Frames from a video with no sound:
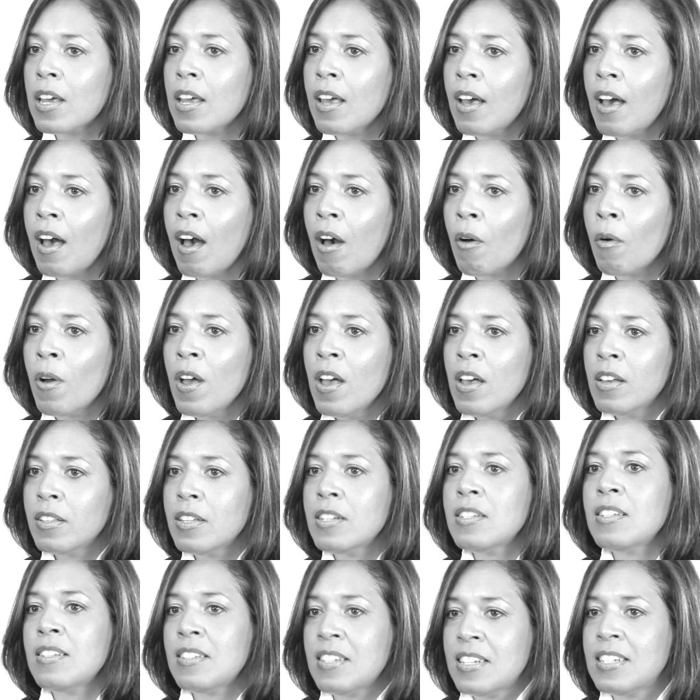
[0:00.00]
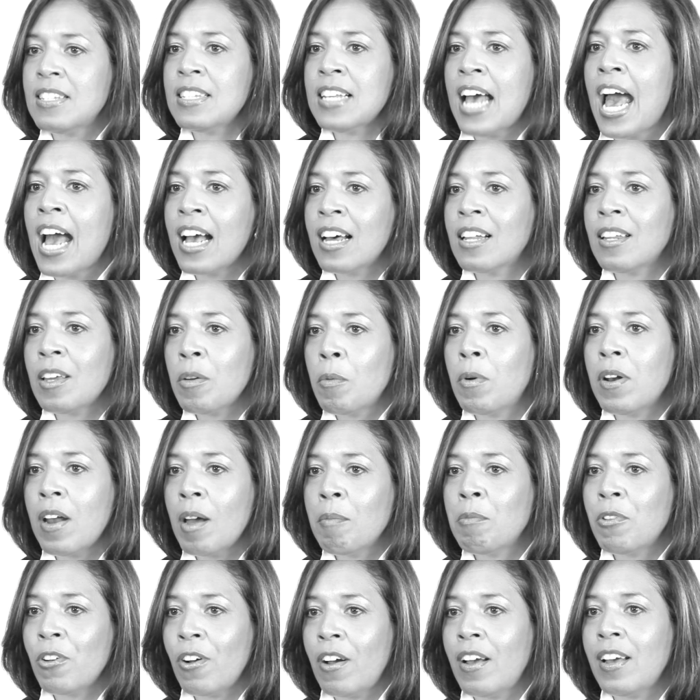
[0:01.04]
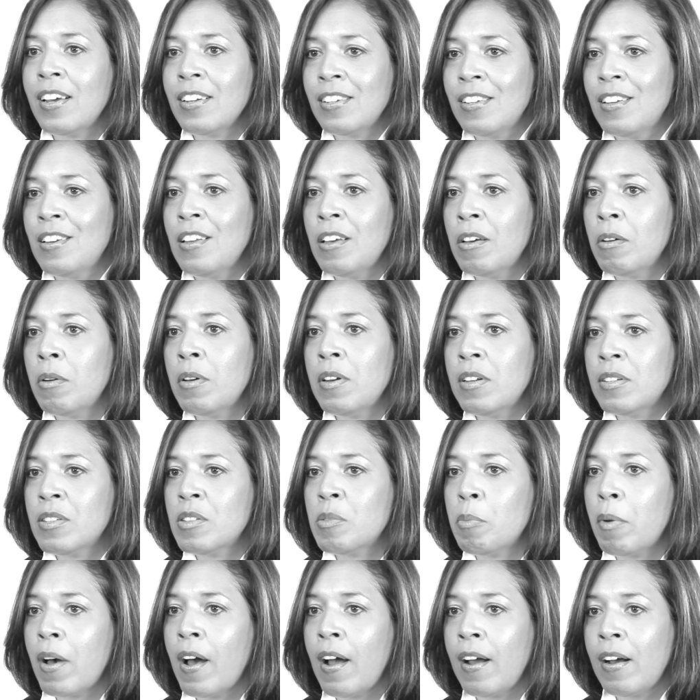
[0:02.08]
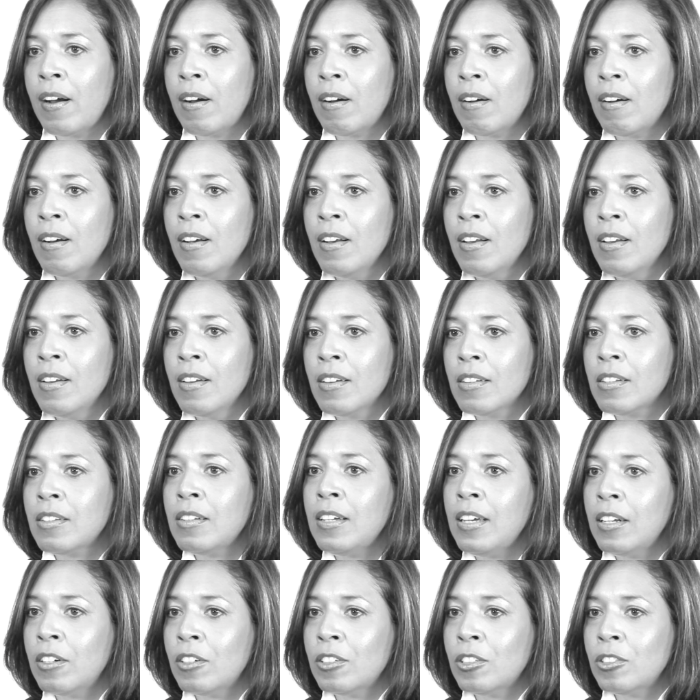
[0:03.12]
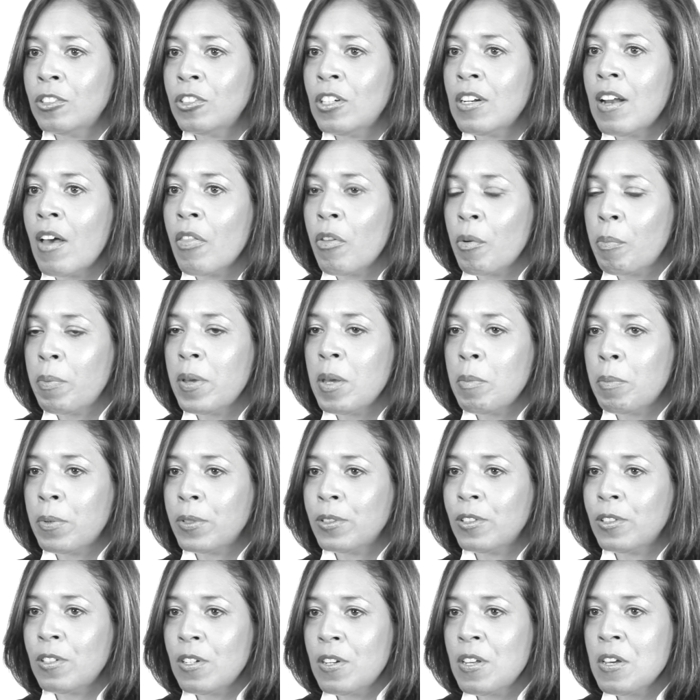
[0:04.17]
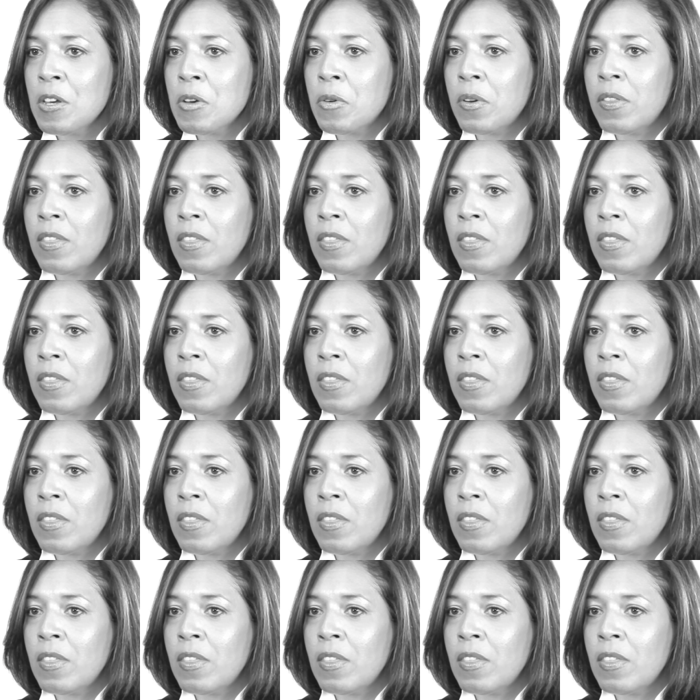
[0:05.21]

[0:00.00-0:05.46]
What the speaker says: cow, this is exactly what I'm trying to do and inspire leaders and other people to do.